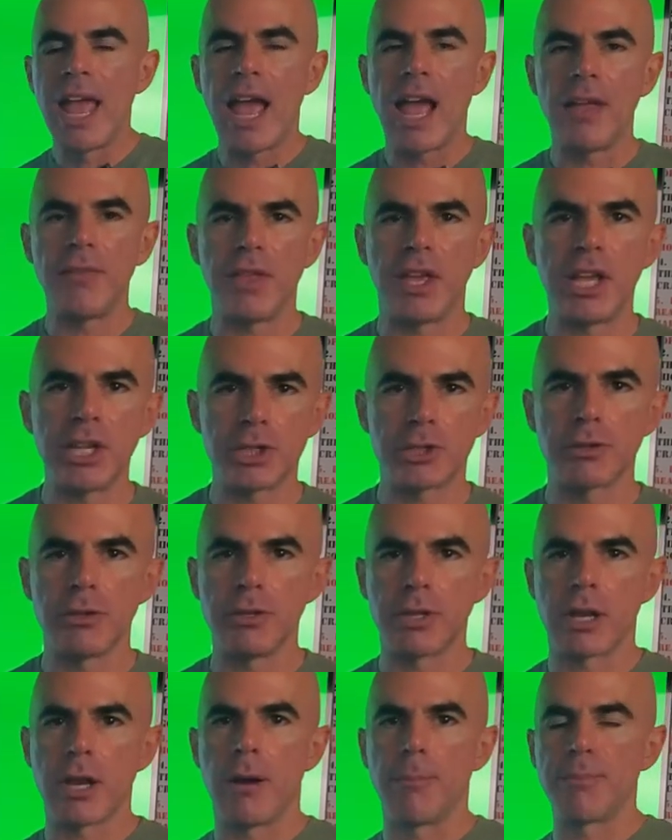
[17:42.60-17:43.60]
and the history of
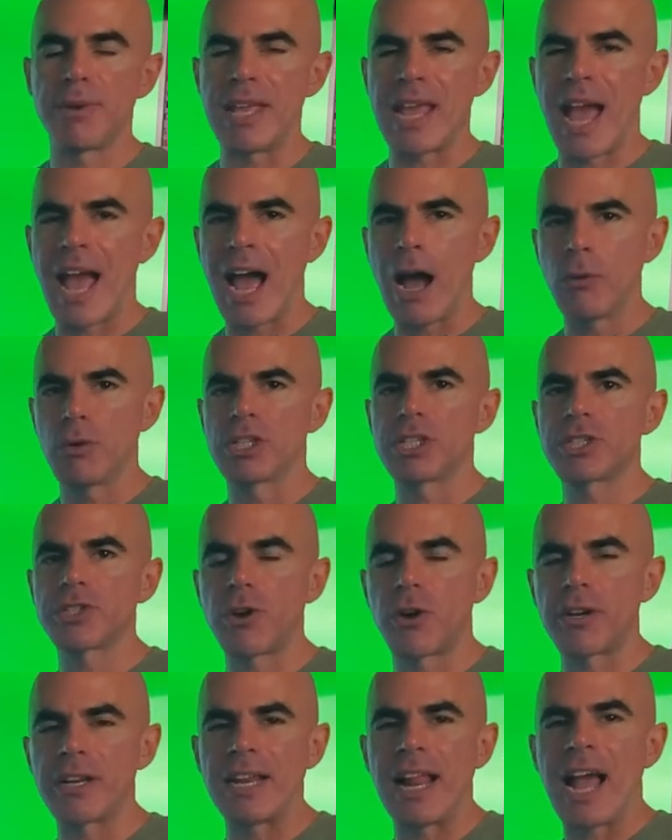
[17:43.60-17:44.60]
the company, how it
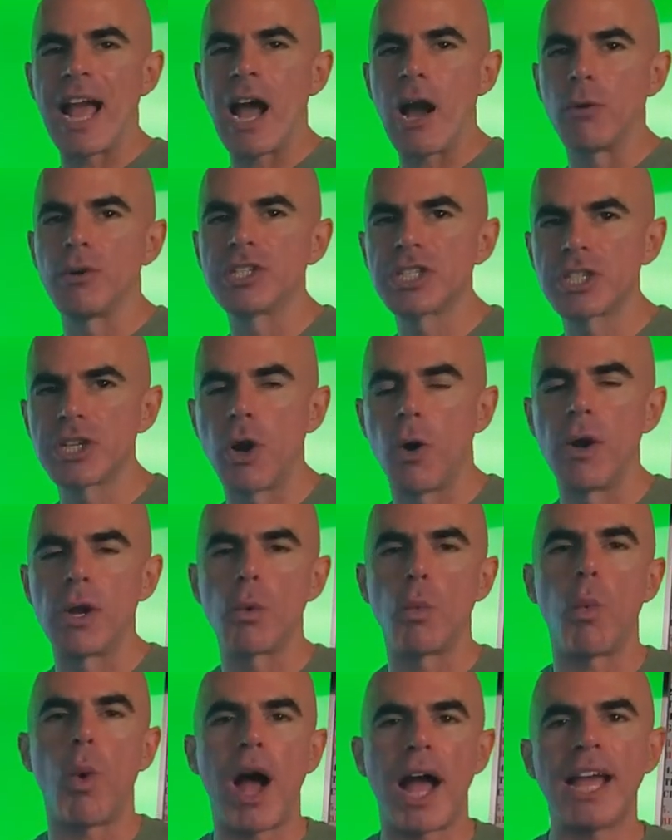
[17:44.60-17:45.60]
started, how it's
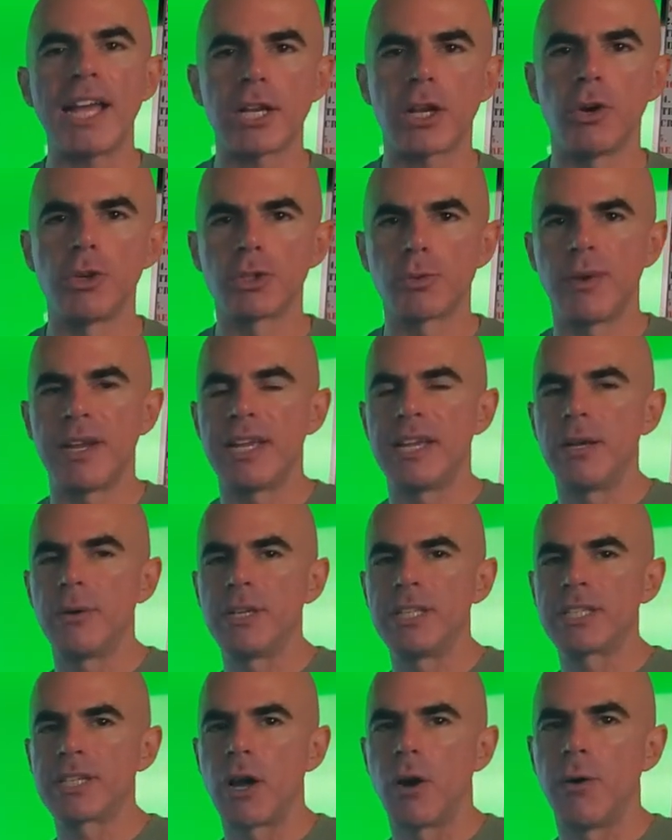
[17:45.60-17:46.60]
going, why it goes the way
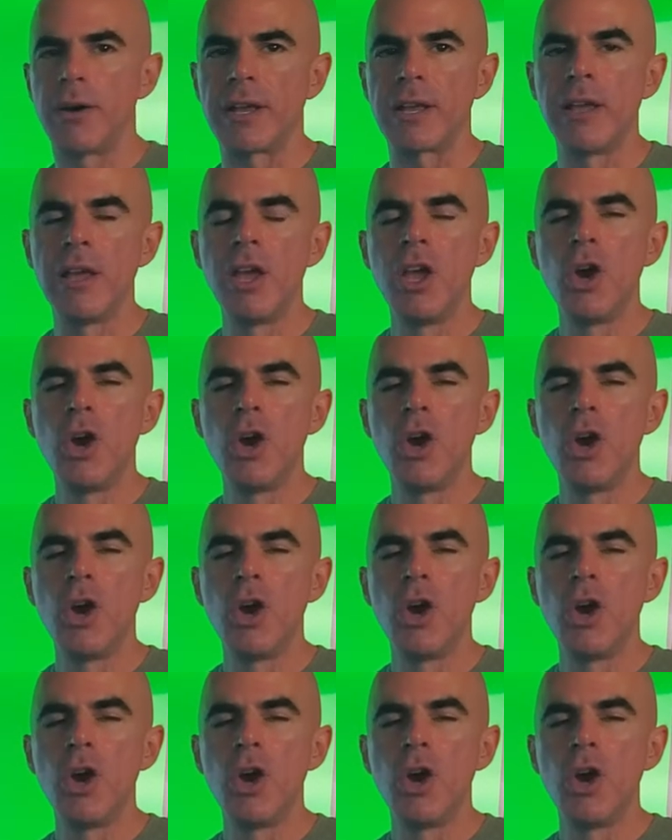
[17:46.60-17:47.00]
it's going,